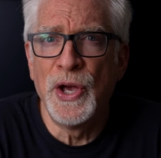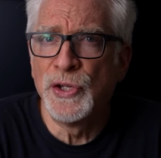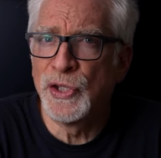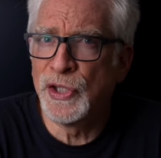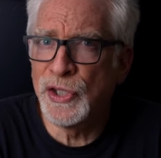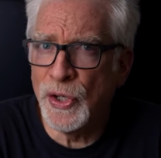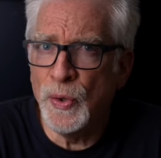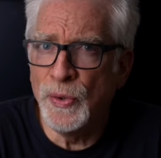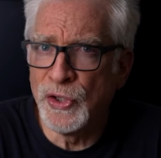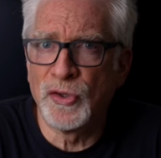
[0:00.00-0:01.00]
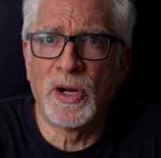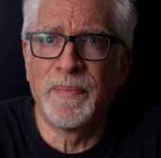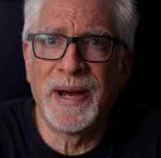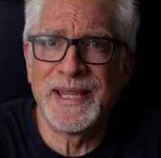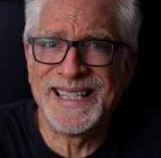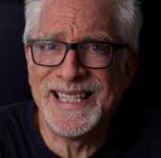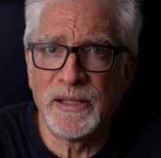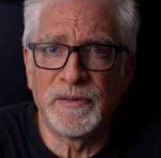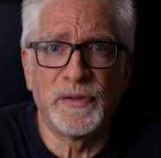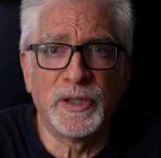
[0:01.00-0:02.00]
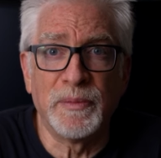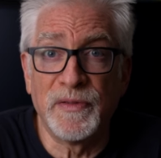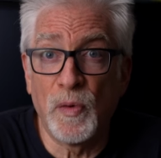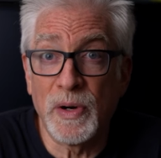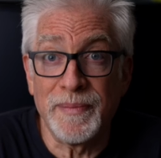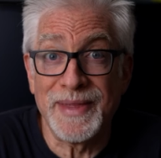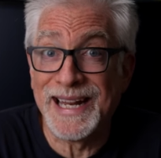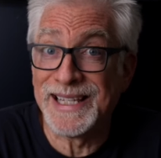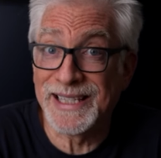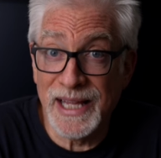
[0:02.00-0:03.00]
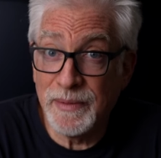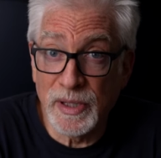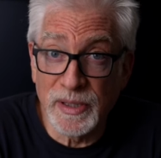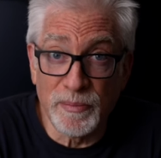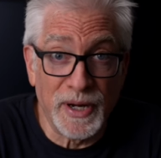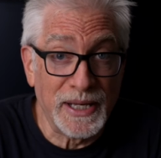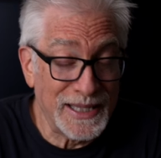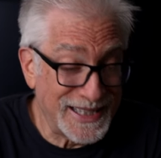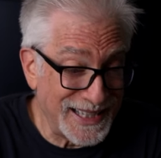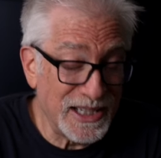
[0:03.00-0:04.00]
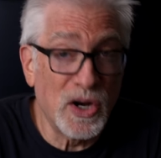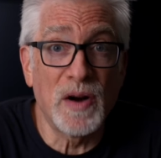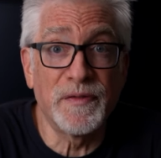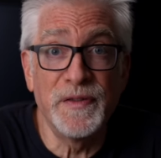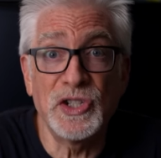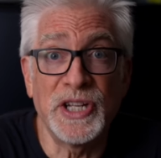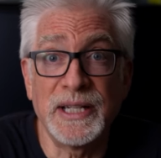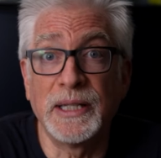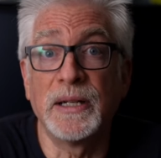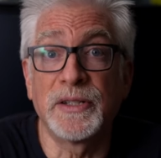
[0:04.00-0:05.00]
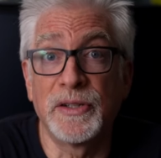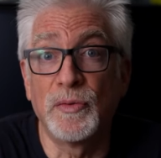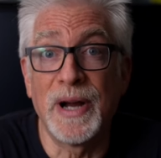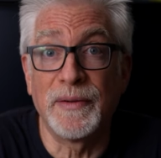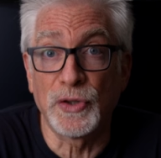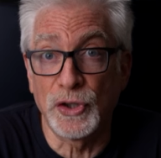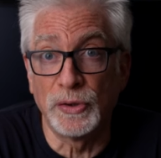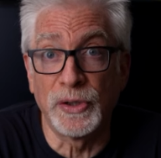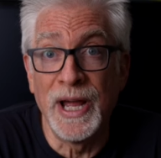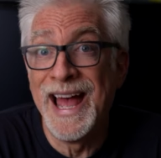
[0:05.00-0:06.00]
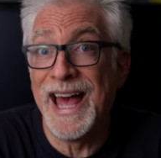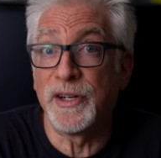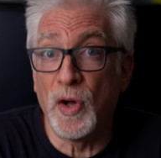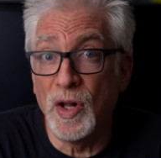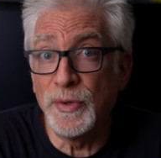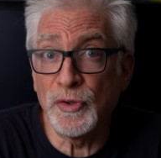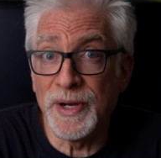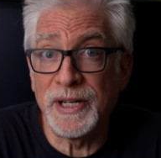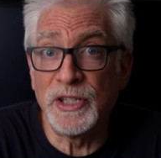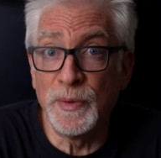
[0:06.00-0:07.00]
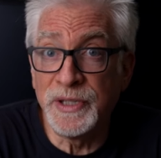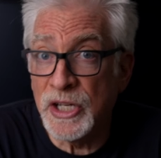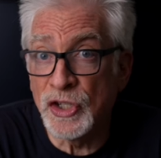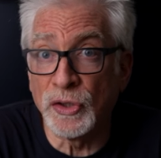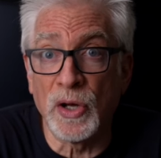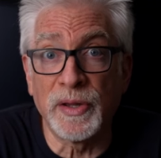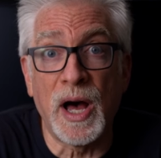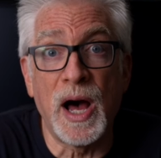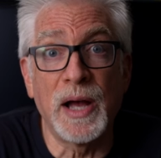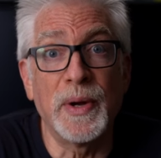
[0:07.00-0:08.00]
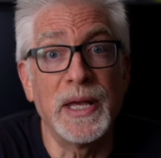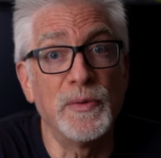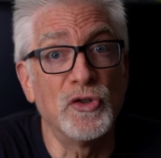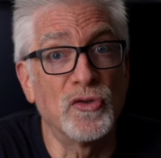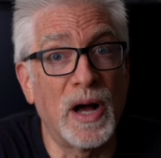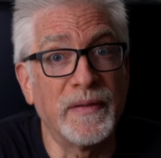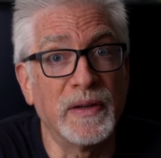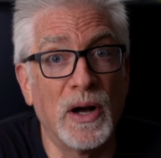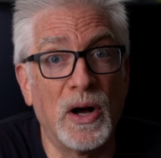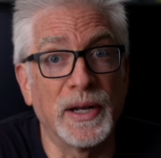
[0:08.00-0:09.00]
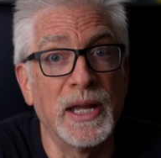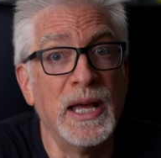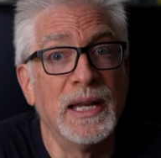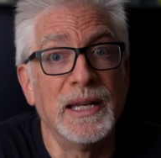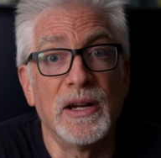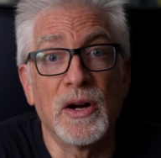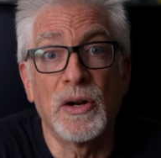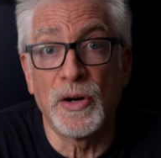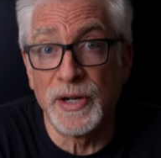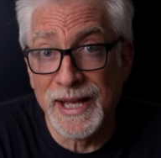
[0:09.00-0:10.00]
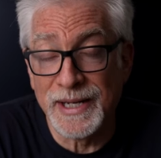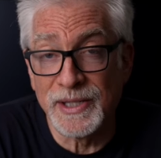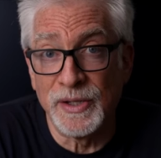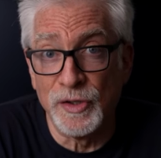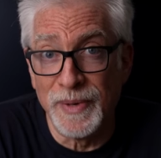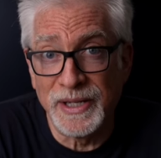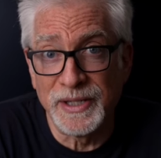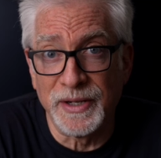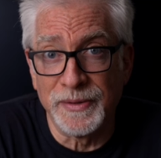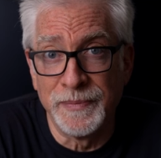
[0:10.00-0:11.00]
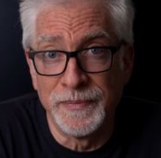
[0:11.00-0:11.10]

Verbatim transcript: so struck by the scene unfolding before him that he slammed on the brakes, sent the car fishtailing onto the gravel shoulder, and almost ran into a ditch along the highway he was driving on near Hernandez, New Mexico.